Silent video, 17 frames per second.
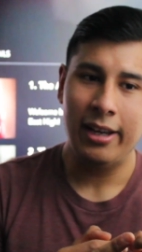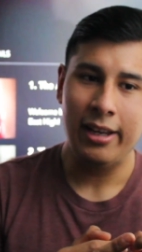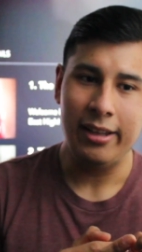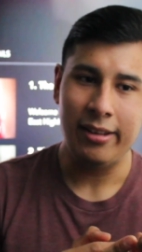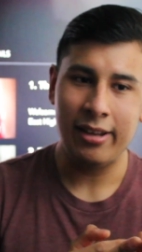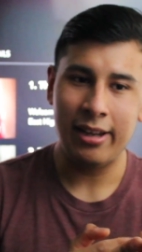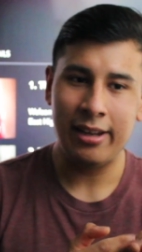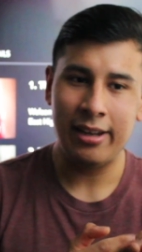
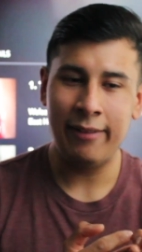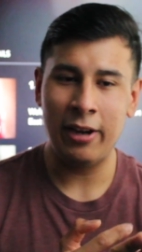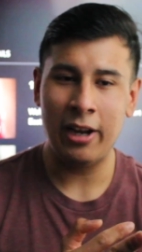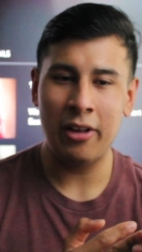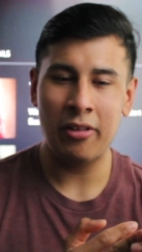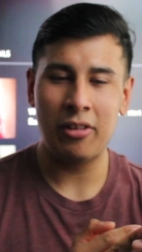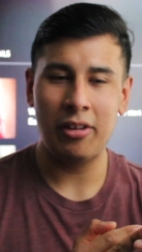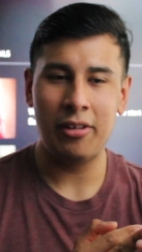he's got nothing
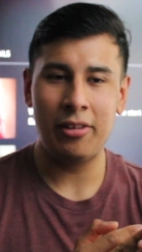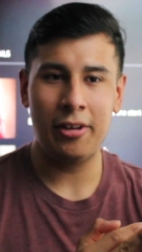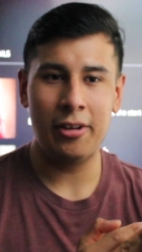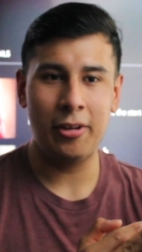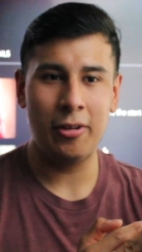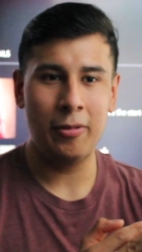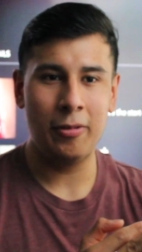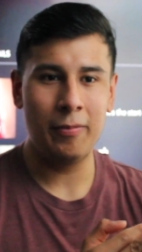else to
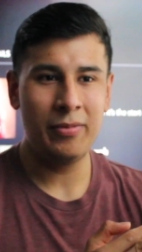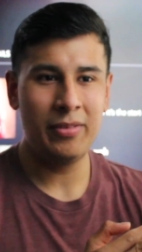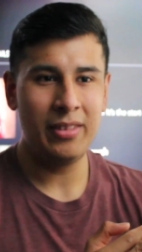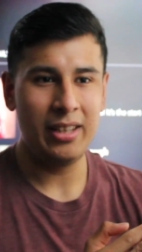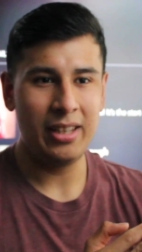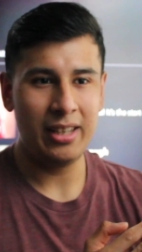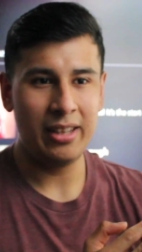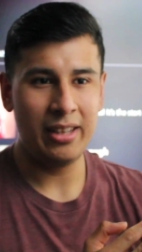do.
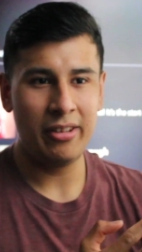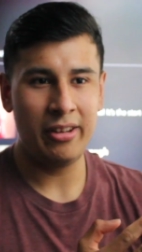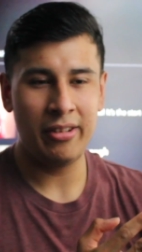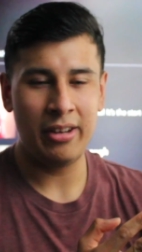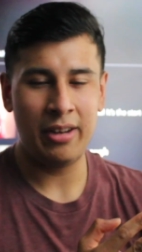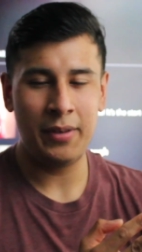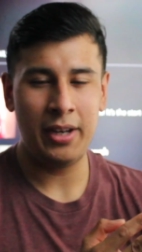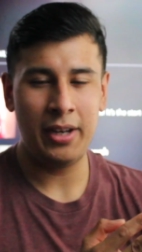I guess he
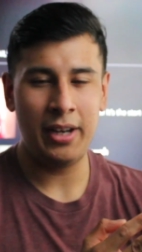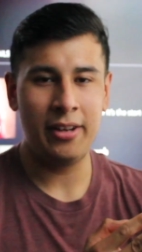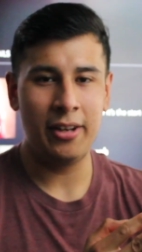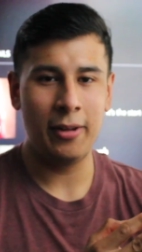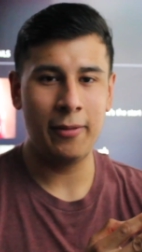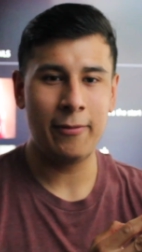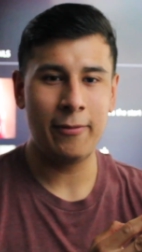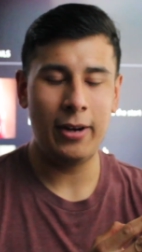doesn't have any
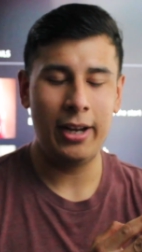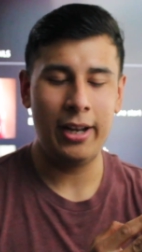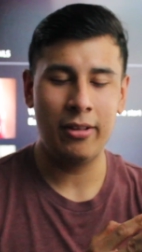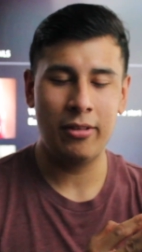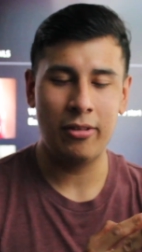adult friends.